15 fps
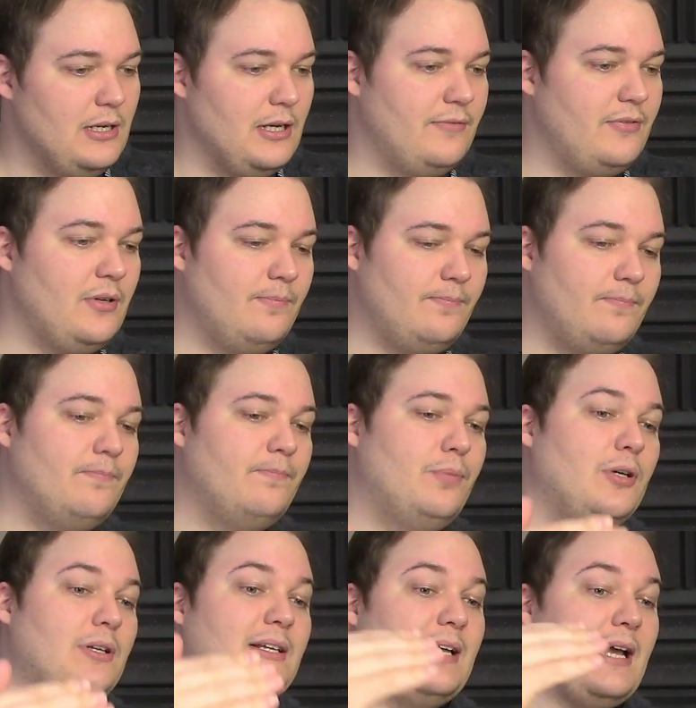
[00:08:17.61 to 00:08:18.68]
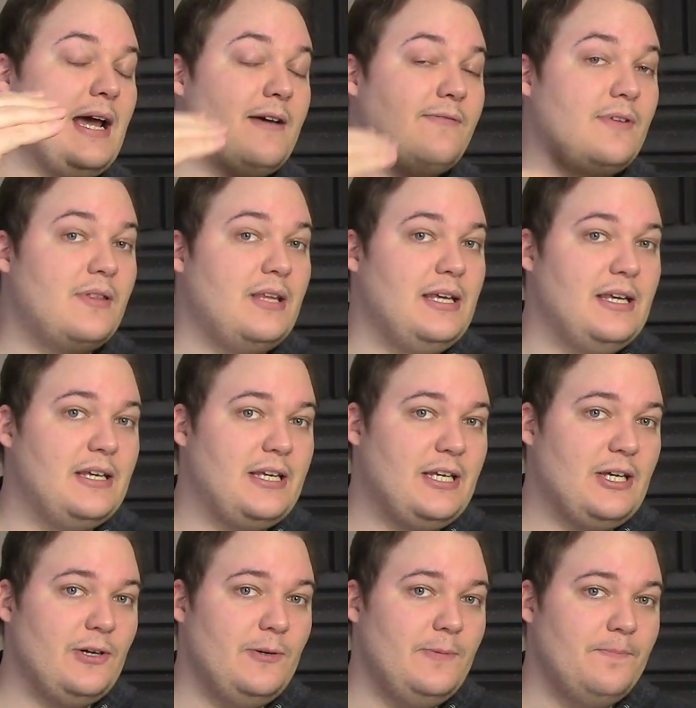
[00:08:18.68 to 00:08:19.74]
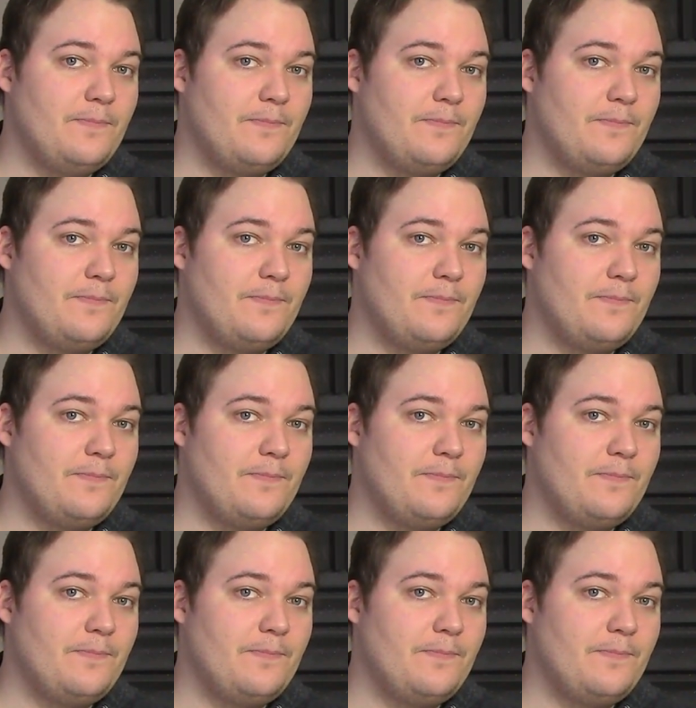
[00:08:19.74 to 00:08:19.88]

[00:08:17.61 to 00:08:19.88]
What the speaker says: If you put it after the EQ,